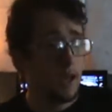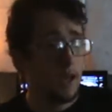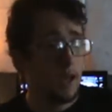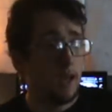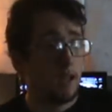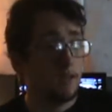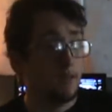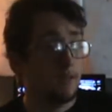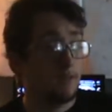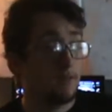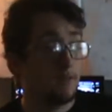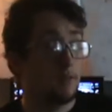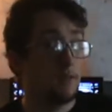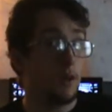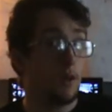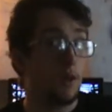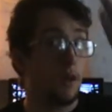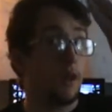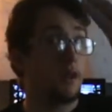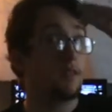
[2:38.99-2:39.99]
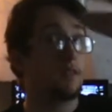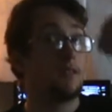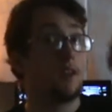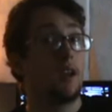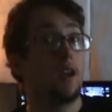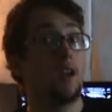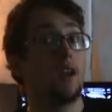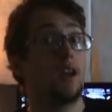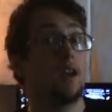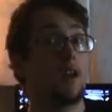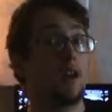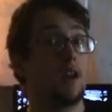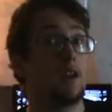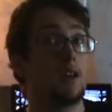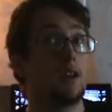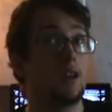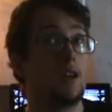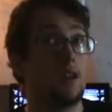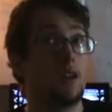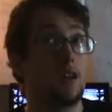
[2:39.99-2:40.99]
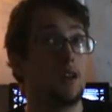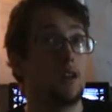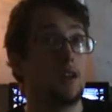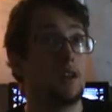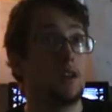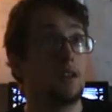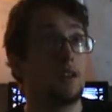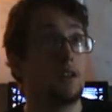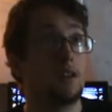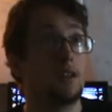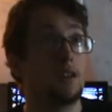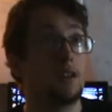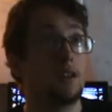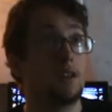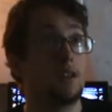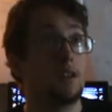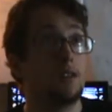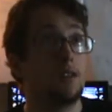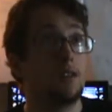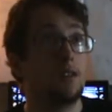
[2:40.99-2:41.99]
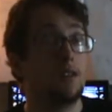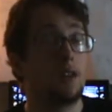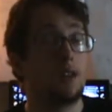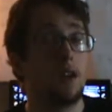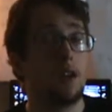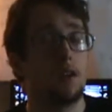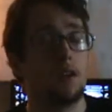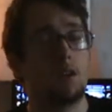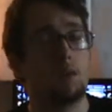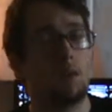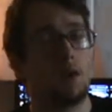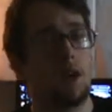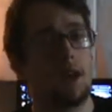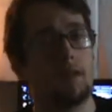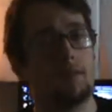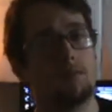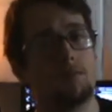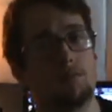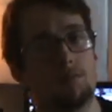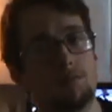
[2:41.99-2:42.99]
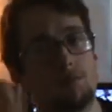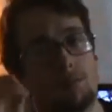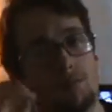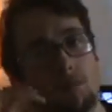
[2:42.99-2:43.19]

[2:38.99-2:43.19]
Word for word: it, okay, say, uh, you know, you want to have